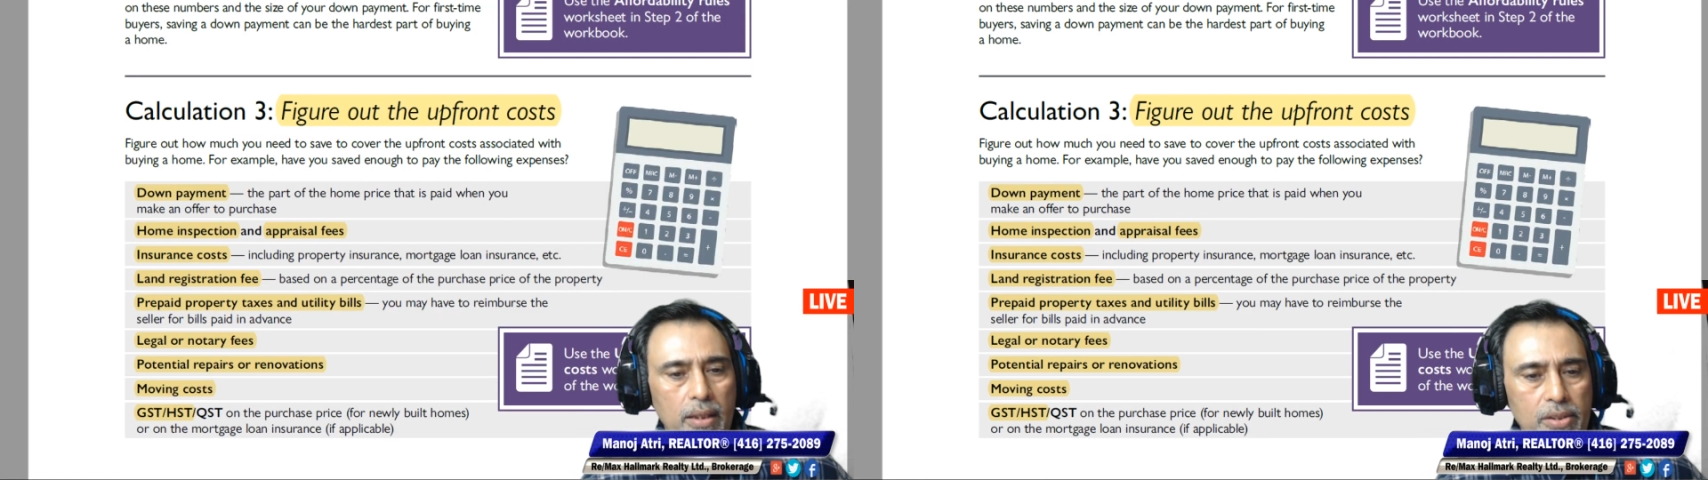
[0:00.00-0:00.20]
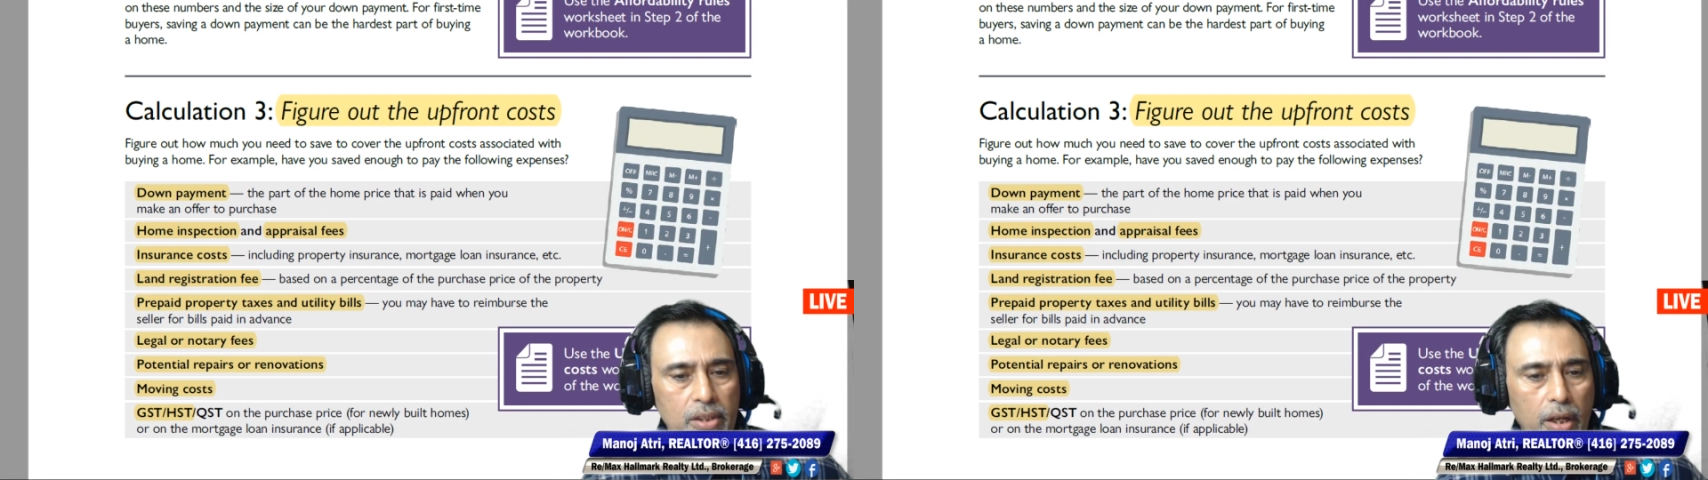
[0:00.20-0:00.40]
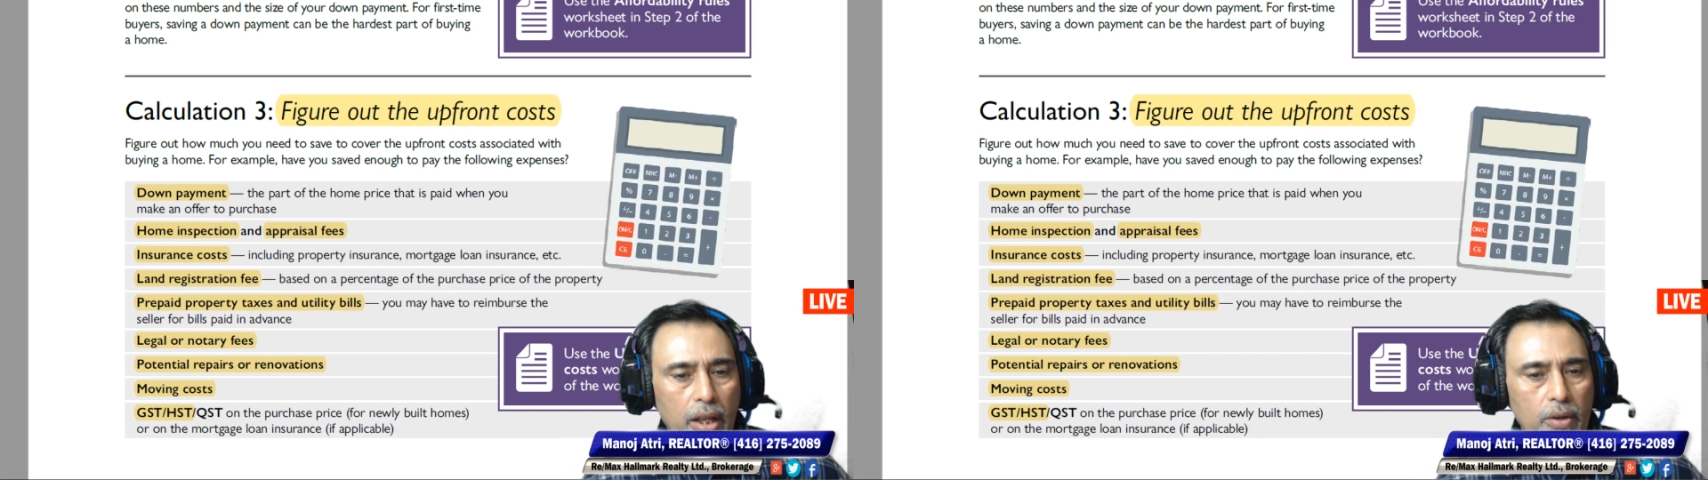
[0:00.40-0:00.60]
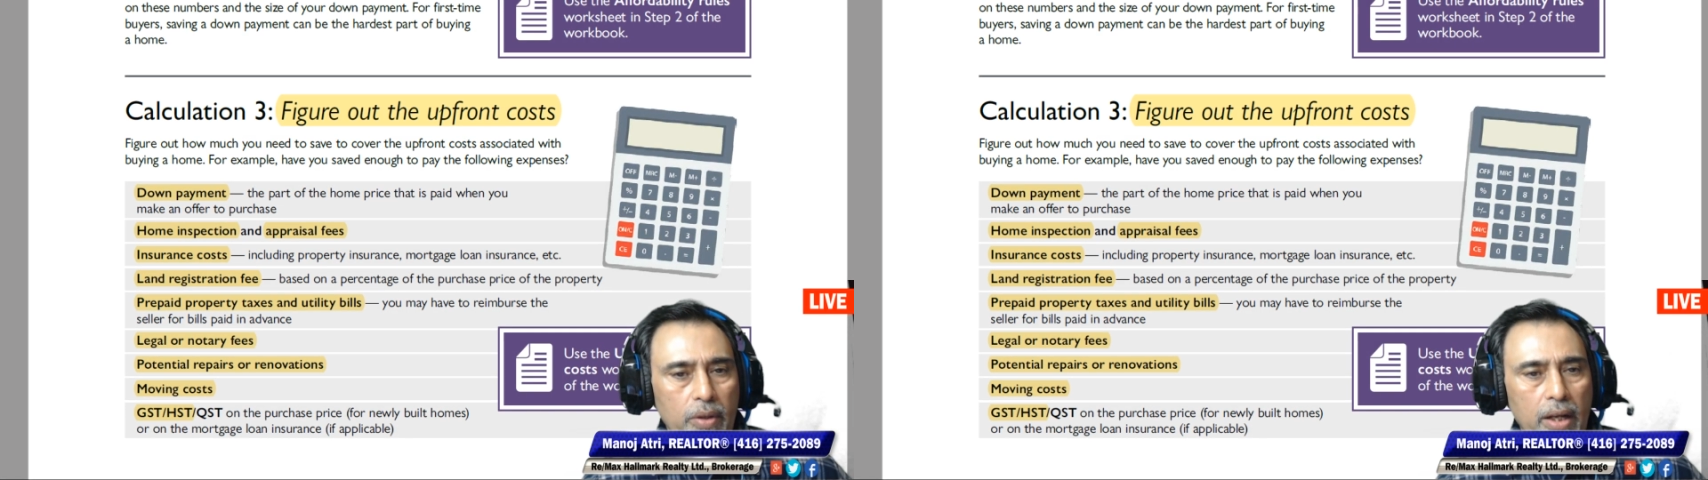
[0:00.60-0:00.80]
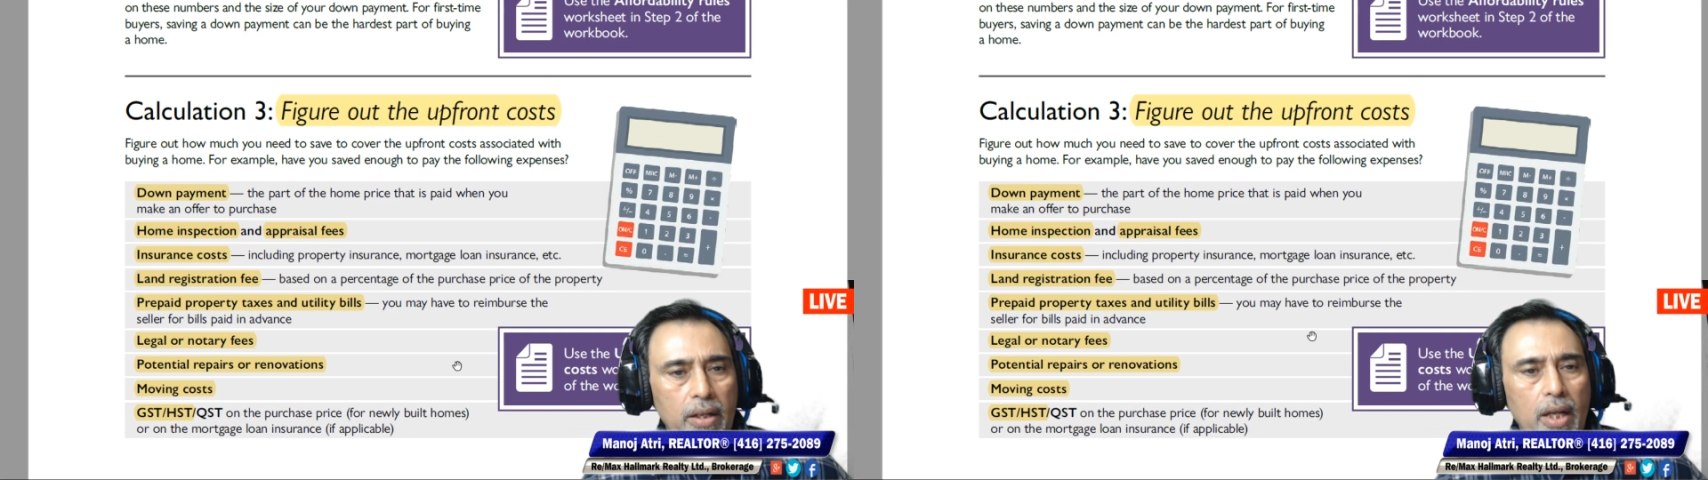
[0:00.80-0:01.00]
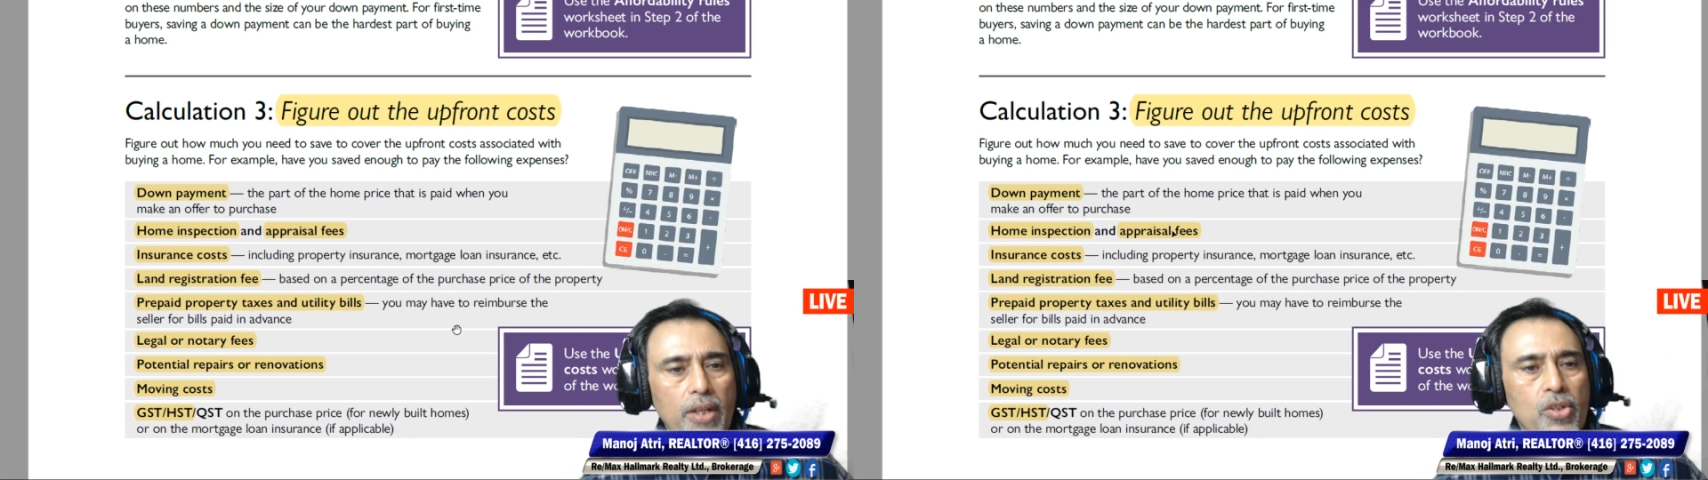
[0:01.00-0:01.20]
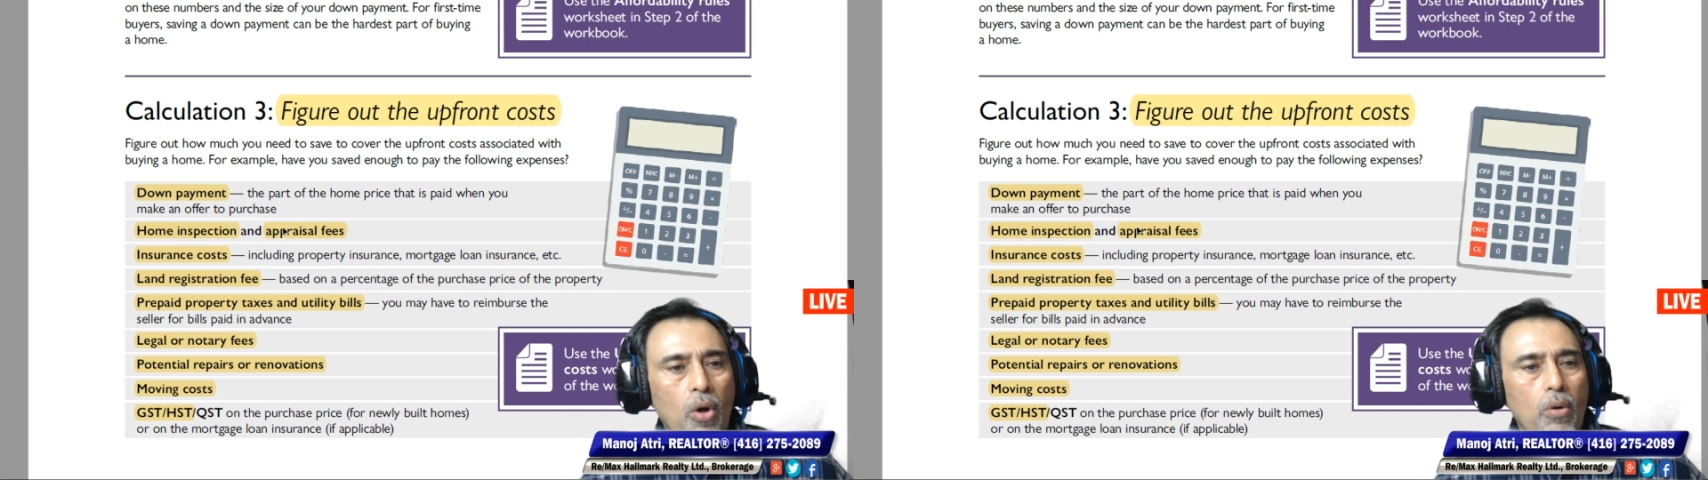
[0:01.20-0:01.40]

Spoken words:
scenario there. So